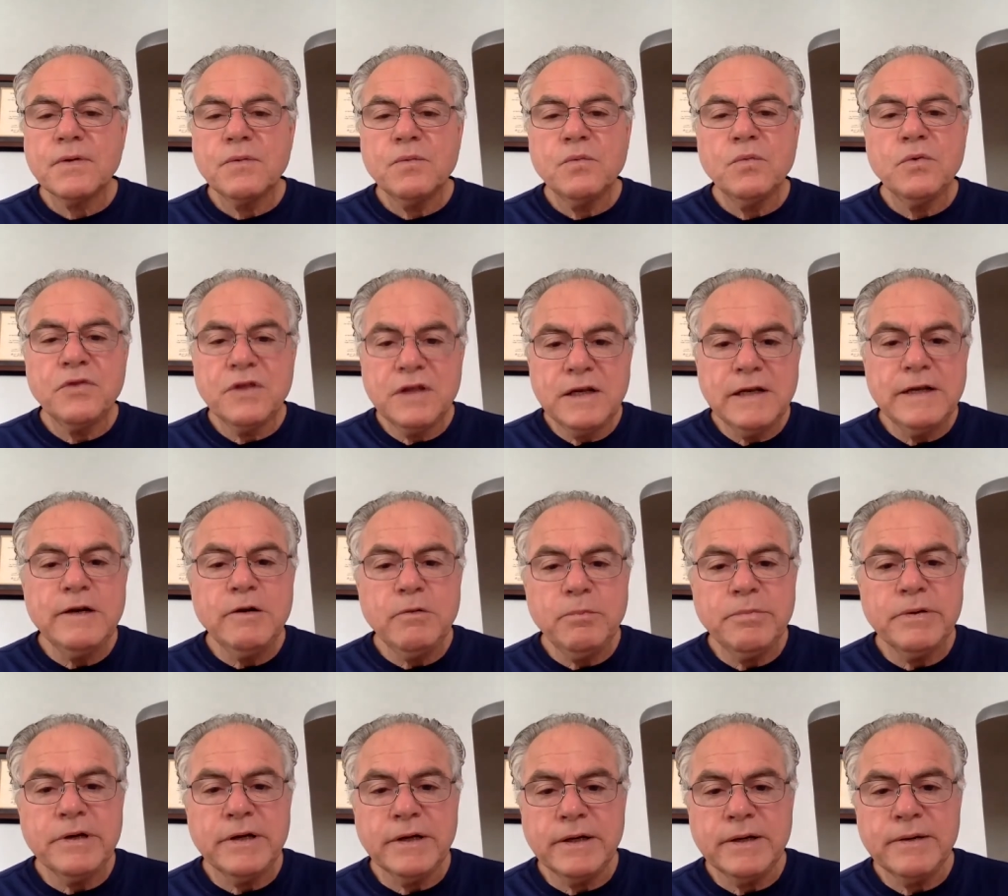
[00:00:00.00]
with a little
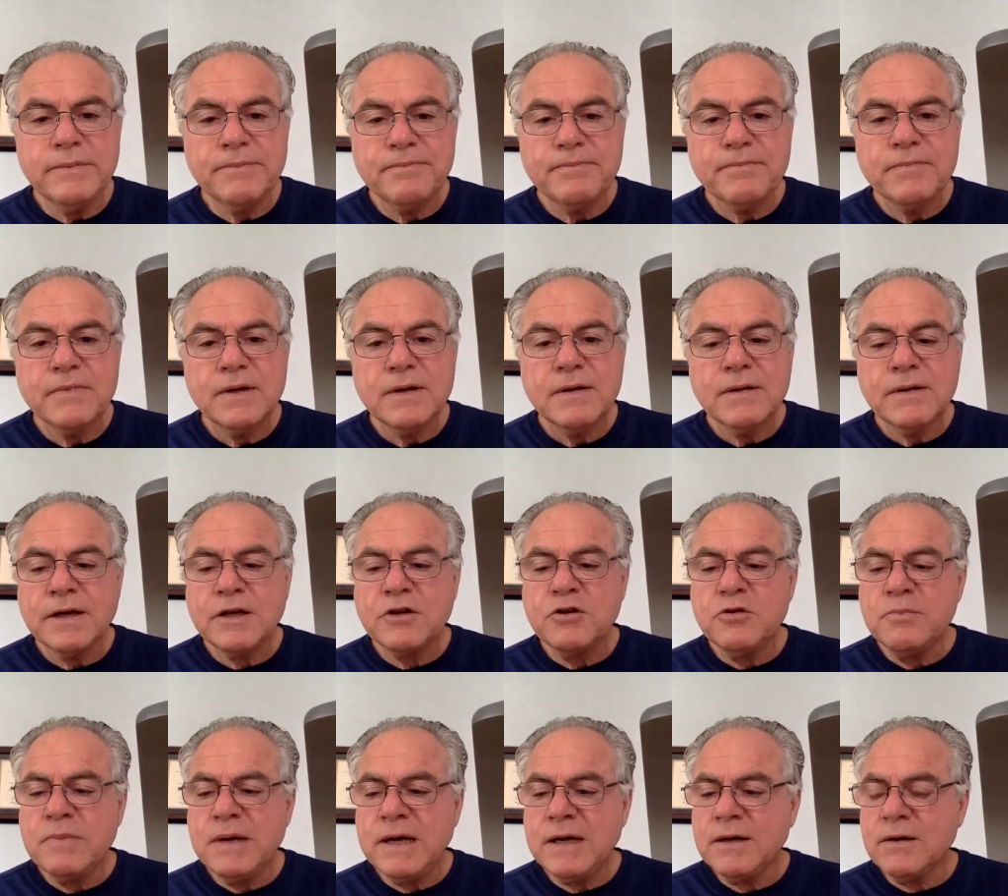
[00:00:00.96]
b, like
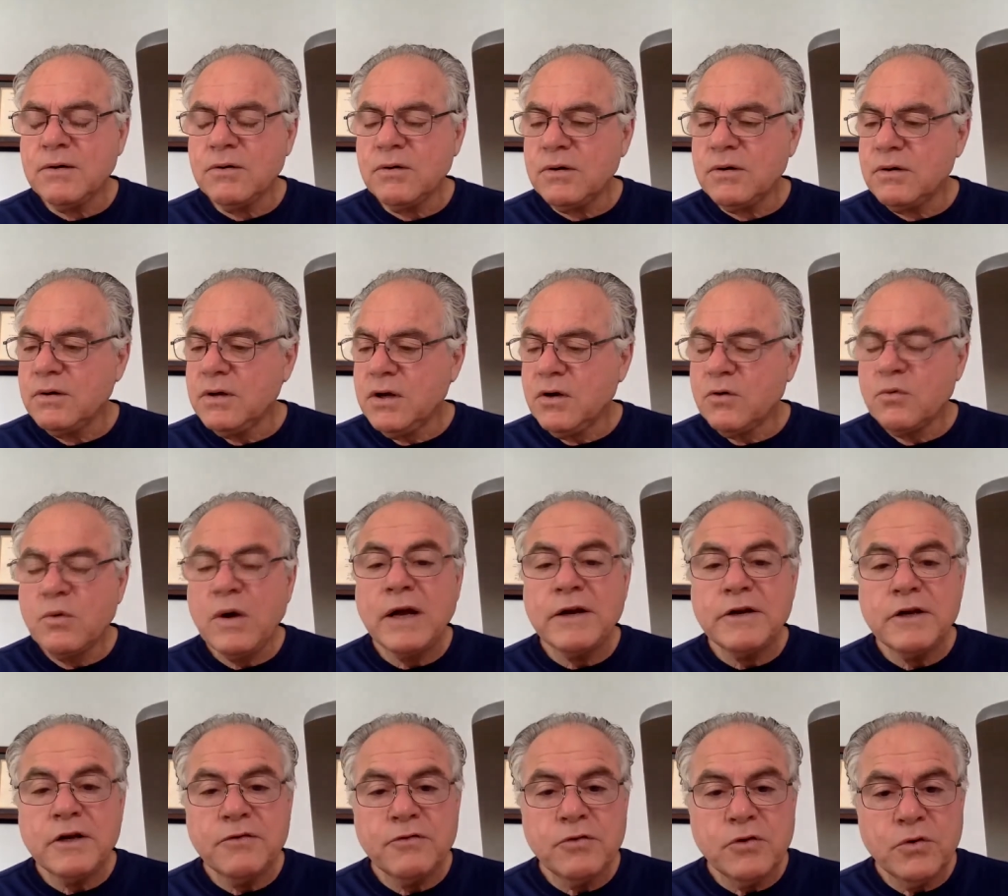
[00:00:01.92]
you make a
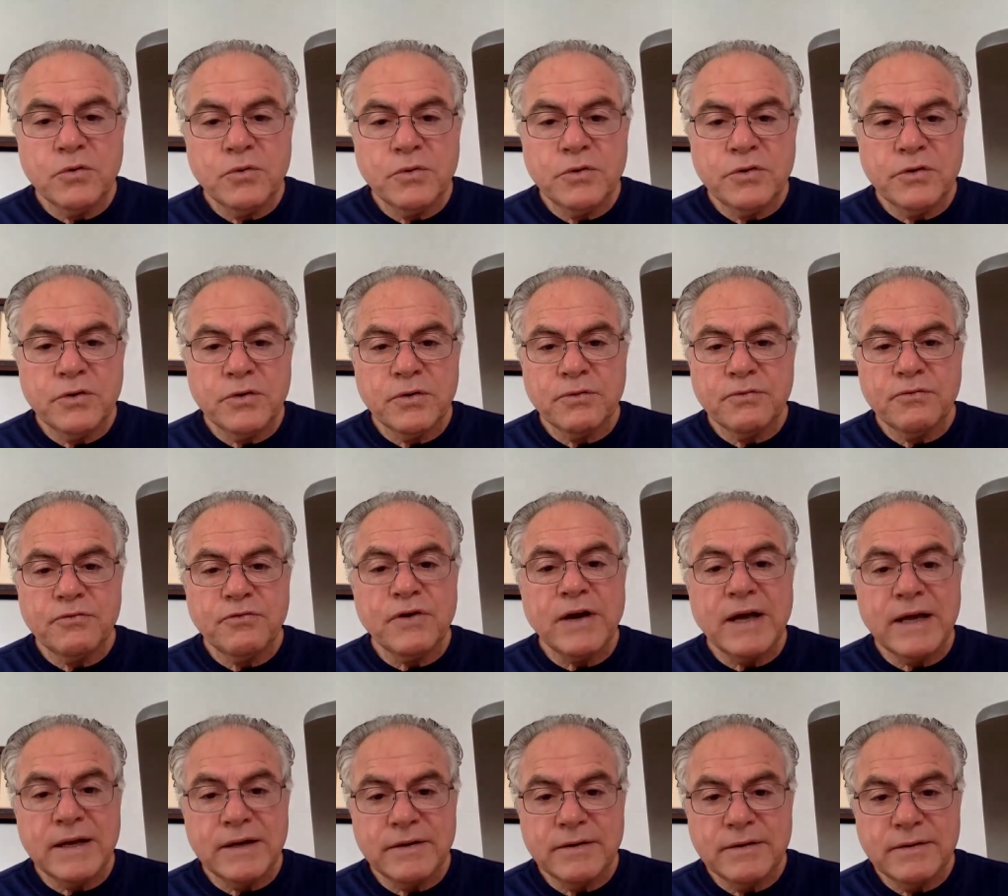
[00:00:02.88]
rendezvous with your
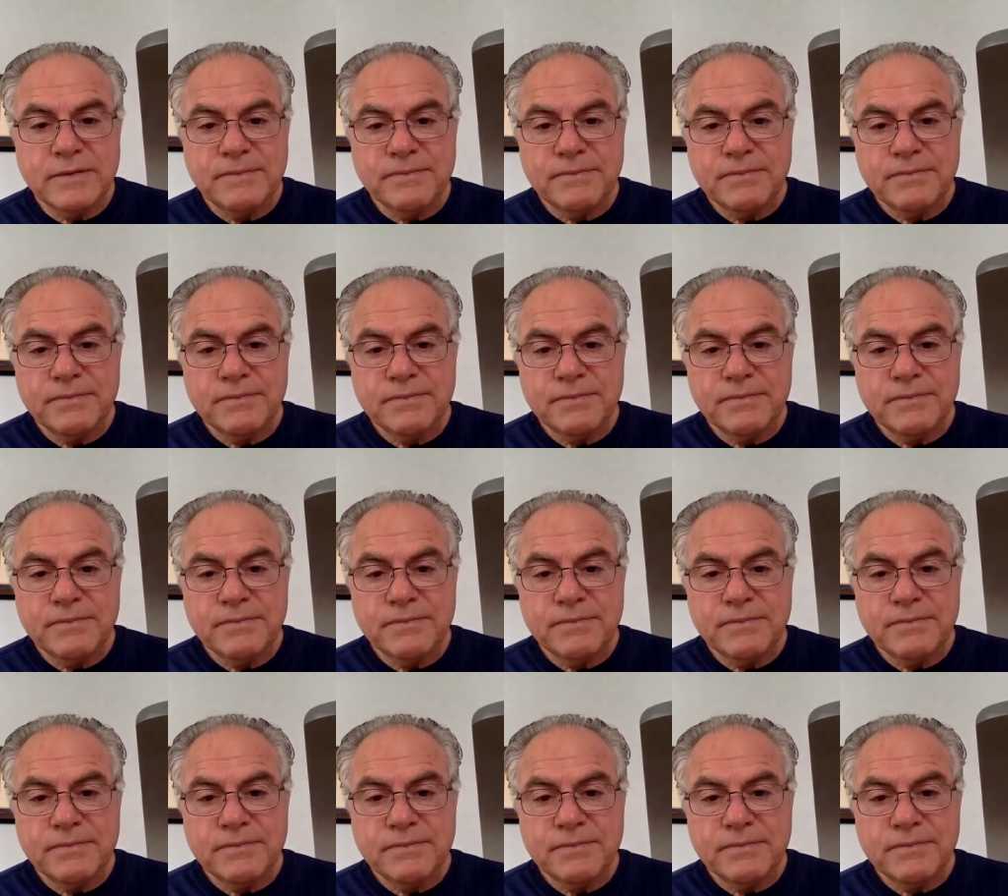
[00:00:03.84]
friend.